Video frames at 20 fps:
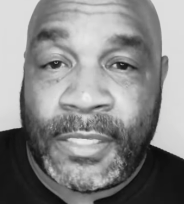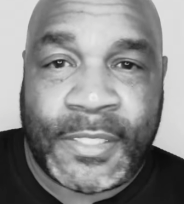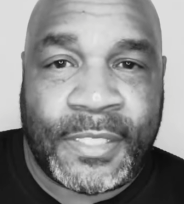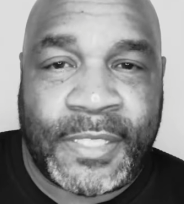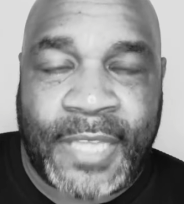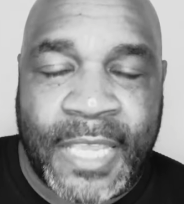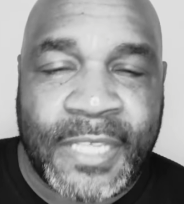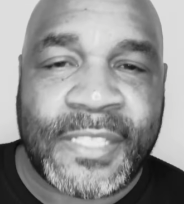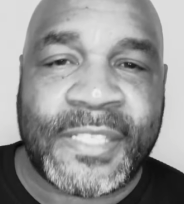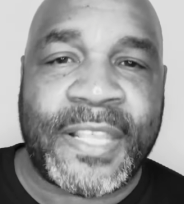
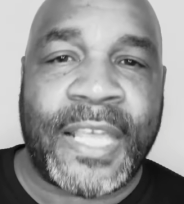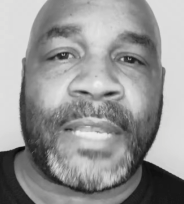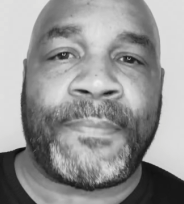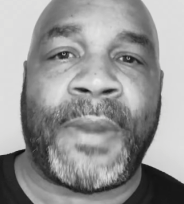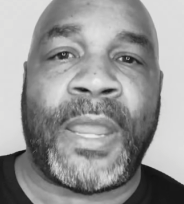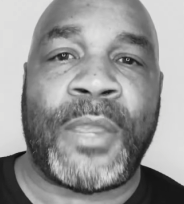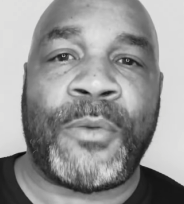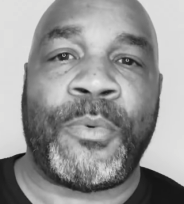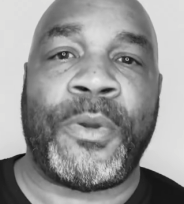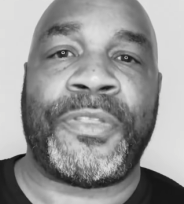they
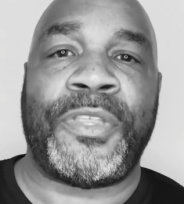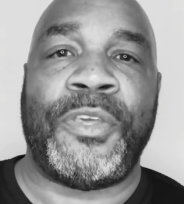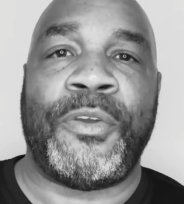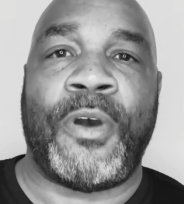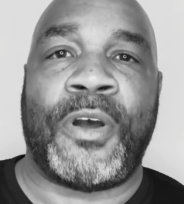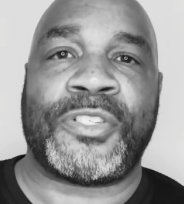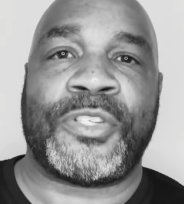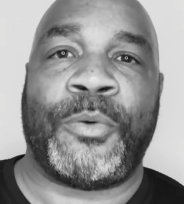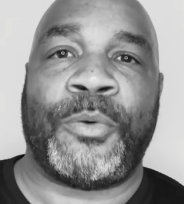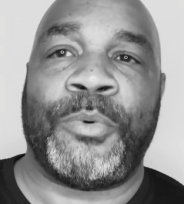celebrate with you
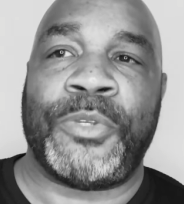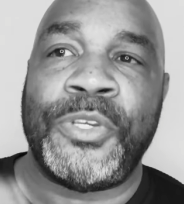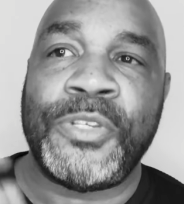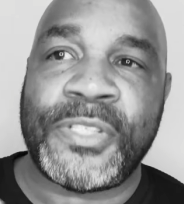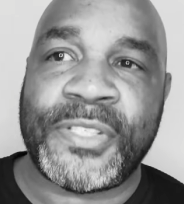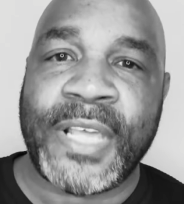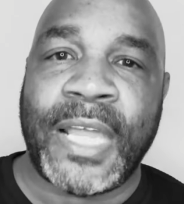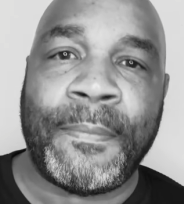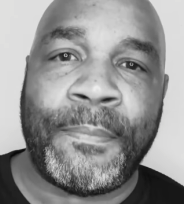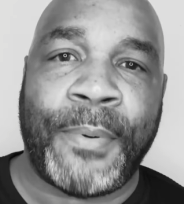also. When you're
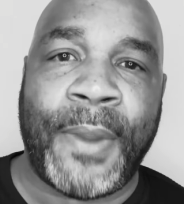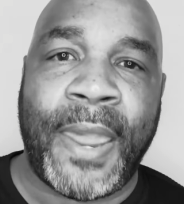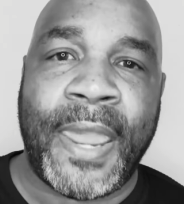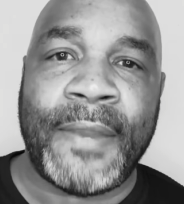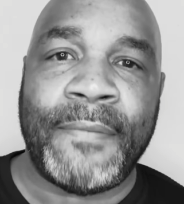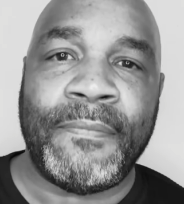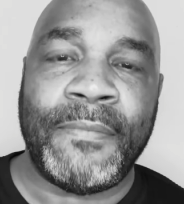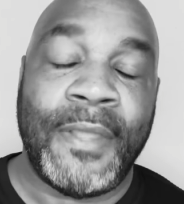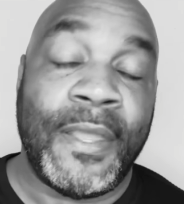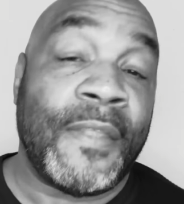
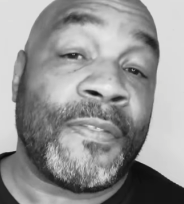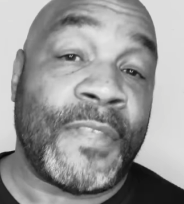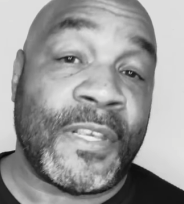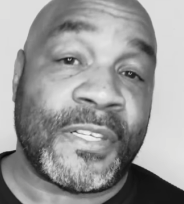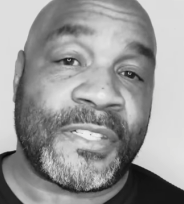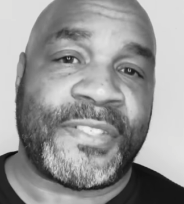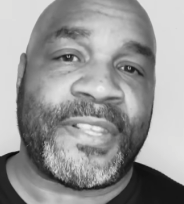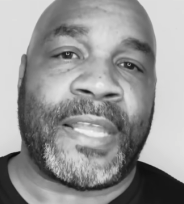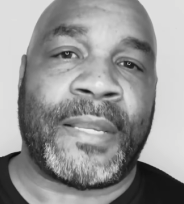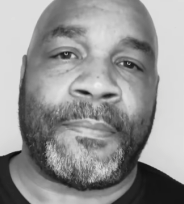celebrating, they're
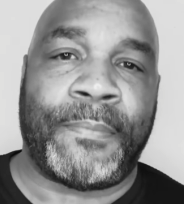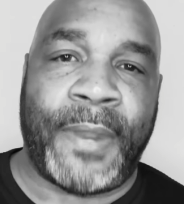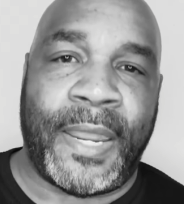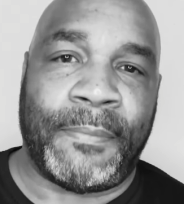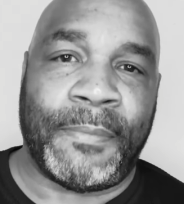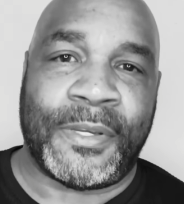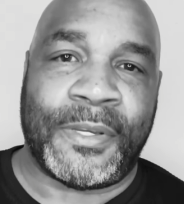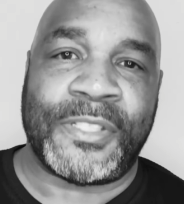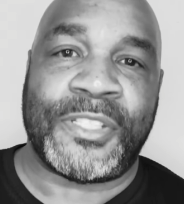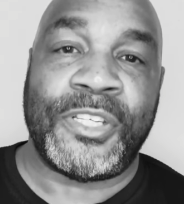
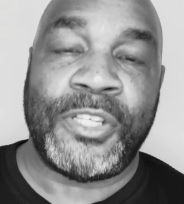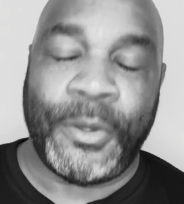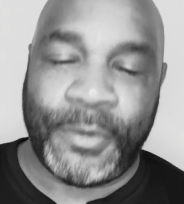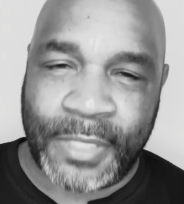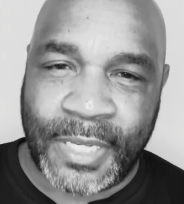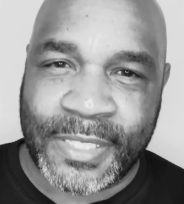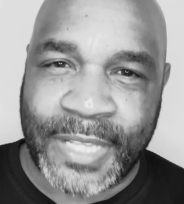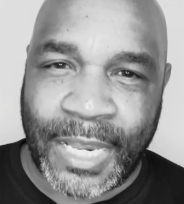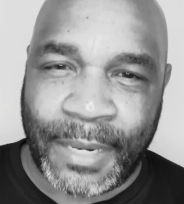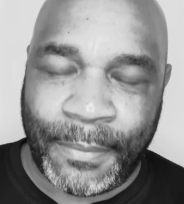celebrating. Because you know what
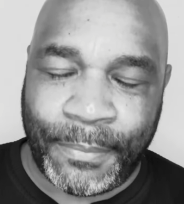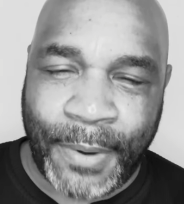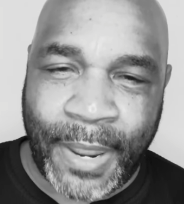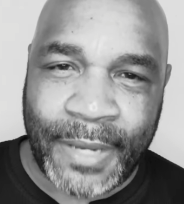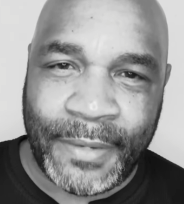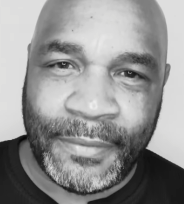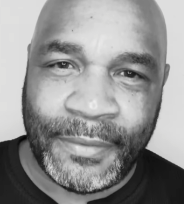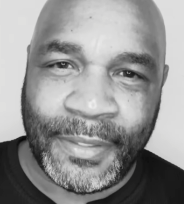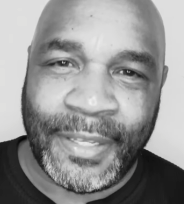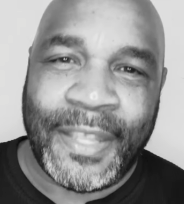they're
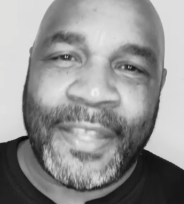celebrating?